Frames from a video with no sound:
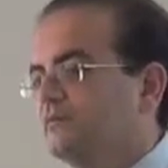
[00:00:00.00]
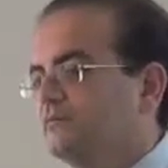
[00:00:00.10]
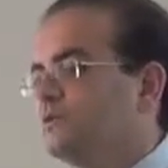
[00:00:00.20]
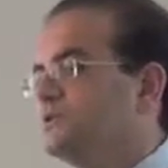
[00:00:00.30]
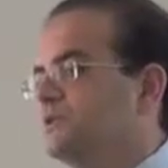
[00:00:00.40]

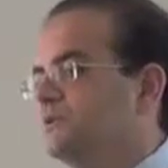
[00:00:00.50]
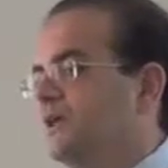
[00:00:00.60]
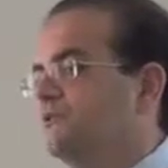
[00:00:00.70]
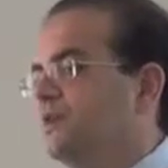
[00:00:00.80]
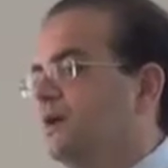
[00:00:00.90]
fortunate to
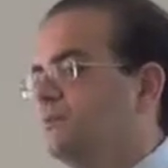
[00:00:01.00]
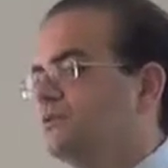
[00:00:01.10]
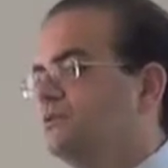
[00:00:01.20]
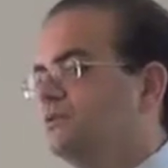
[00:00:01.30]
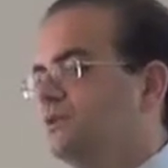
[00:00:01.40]
have the
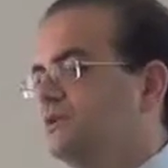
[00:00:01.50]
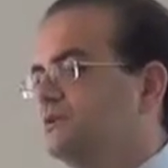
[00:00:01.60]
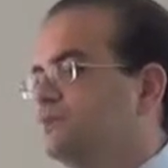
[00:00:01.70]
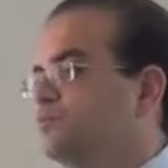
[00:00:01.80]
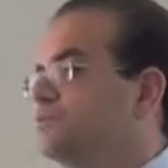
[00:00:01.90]
opportunity
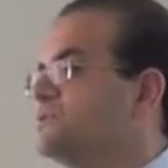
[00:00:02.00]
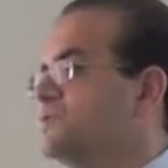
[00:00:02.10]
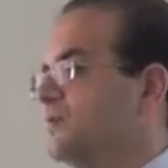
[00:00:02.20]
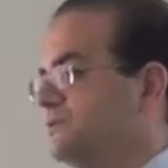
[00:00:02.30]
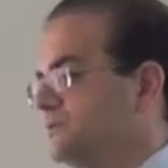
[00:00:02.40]
to
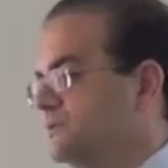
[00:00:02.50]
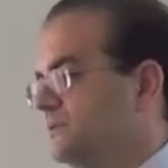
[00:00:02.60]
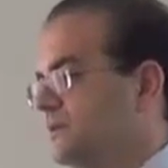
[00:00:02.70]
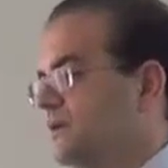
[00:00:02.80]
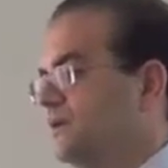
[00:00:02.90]
present
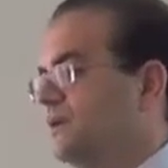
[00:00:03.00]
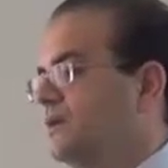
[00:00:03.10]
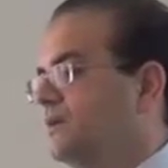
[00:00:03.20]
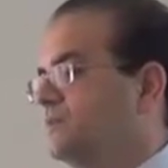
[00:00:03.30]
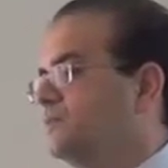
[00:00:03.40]

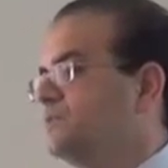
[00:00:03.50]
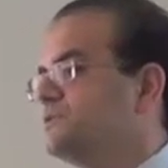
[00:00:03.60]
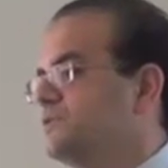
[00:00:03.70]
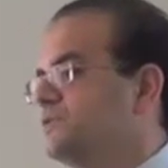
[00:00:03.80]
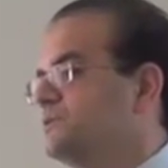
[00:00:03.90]
their
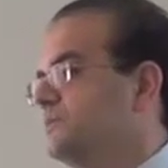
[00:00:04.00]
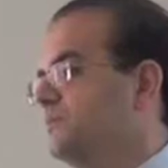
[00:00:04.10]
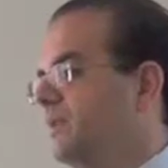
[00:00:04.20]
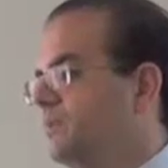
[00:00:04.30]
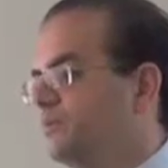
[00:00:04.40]
research in
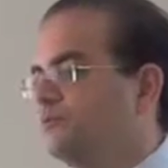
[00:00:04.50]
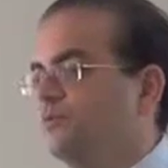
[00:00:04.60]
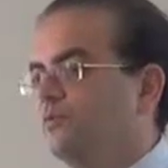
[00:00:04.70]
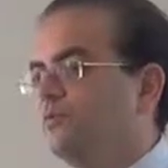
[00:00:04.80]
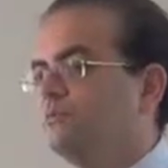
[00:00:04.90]
paper
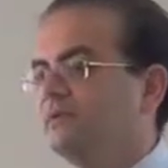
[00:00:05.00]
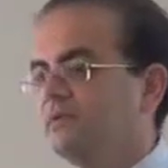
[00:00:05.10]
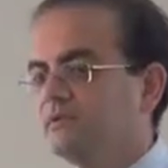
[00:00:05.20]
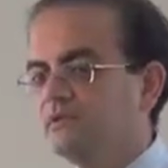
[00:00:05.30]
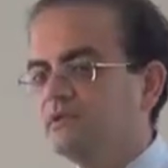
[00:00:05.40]
form
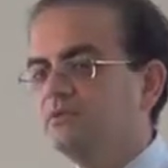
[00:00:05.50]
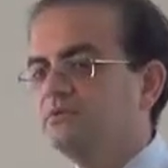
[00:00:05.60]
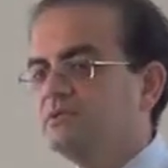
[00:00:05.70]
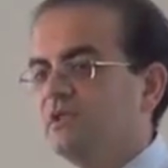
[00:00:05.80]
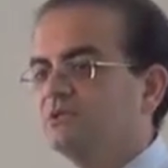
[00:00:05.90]
in the
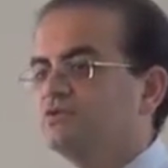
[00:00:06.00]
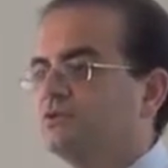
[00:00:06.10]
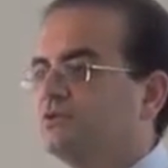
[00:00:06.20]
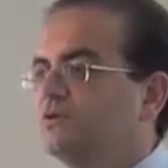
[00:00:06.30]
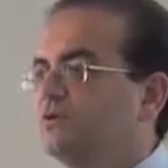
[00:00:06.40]
UCI
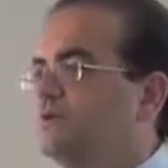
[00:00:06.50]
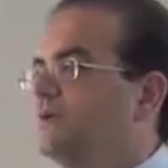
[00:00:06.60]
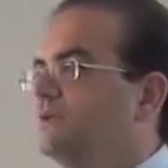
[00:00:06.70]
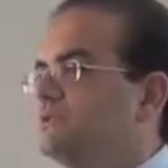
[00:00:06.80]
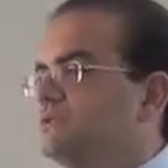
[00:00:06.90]
journal.
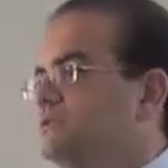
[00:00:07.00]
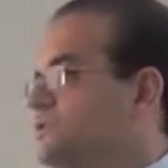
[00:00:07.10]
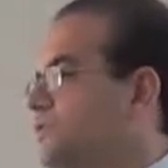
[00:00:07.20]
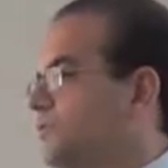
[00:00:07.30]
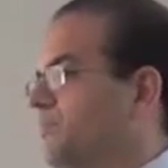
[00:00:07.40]
There's
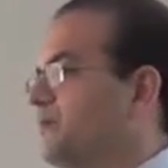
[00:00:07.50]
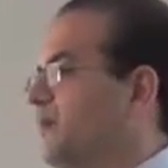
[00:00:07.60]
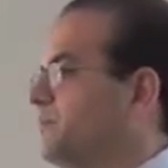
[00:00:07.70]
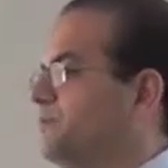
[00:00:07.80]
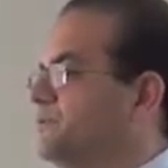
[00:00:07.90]
just so many
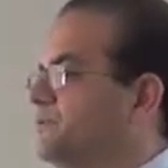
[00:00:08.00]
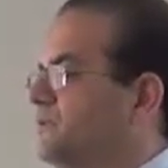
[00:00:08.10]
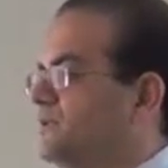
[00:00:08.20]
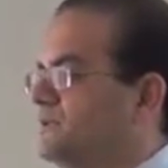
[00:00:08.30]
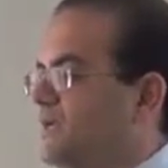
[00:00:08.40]

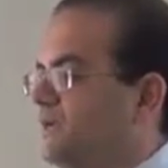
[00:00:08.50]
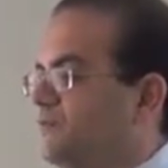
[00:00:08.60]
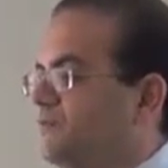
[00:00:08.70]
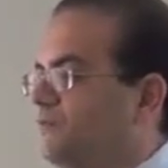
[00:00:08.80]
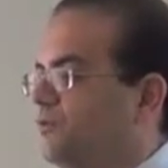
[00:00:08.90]
opportunities, I
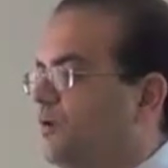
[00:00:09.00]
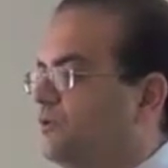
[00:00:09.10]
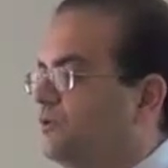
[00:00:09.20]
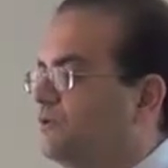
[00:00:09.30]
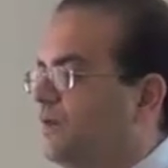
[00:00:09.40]
think, for
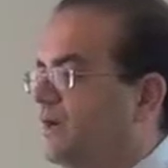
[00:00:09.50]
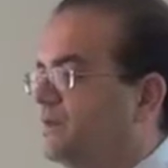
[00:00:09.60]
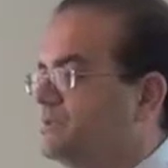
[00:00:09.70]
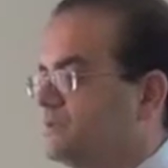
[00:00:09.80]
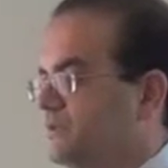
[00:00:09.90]

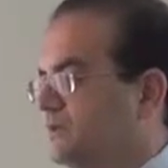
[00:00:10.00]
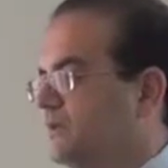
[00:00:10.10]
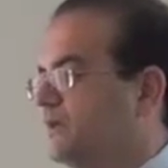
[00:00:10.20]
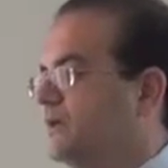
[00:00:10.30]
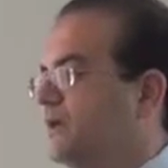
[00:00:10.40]
undergrads, and
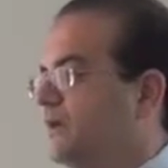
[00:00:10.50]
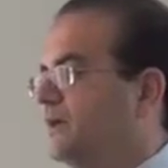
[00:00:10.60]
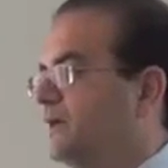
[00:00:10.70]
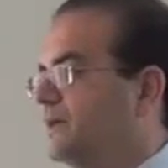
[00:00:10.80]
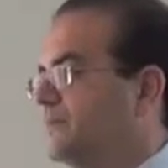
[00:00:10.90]

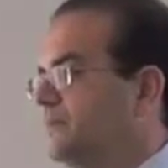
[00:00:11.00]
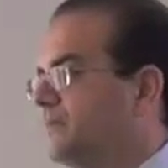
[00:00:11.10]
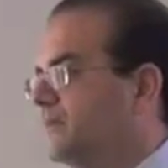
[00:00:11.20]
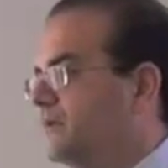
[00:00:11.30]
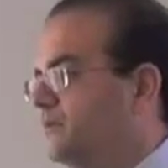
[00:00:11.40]

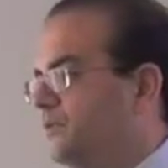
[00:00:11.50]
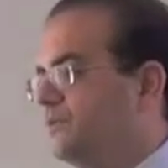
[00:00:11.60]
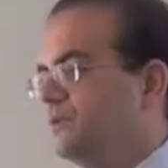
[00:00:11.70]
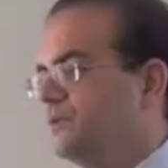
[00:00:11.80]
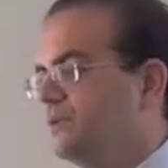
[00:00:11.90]

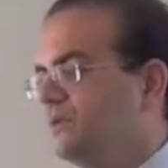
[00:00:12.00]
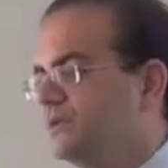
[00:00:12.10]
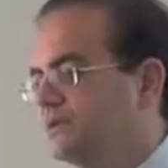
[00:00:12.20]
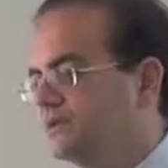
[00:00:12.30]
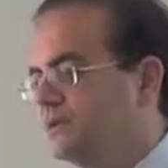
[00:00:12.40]
both
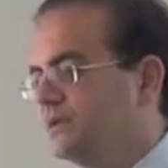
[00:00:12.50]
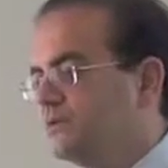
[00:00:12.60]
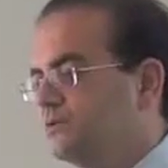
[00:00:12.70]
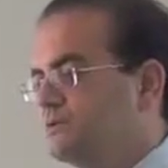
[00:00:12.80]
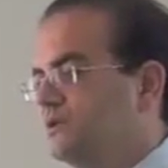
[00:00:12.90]
Helena
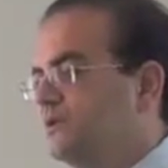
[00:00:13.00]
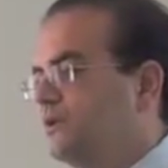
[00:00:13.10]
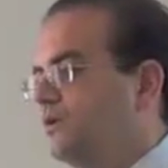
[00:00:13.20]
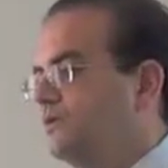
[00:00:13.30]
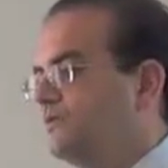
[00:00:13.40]
and Kristen
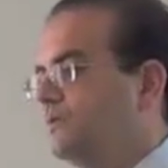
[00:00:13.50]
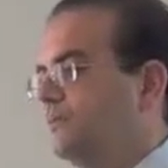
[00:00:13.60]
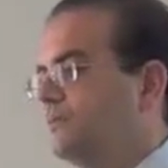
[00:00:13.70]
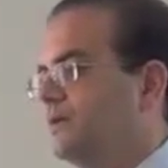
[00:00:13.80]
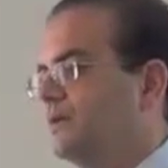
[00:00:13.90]
know
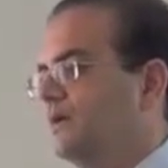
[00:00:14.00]
from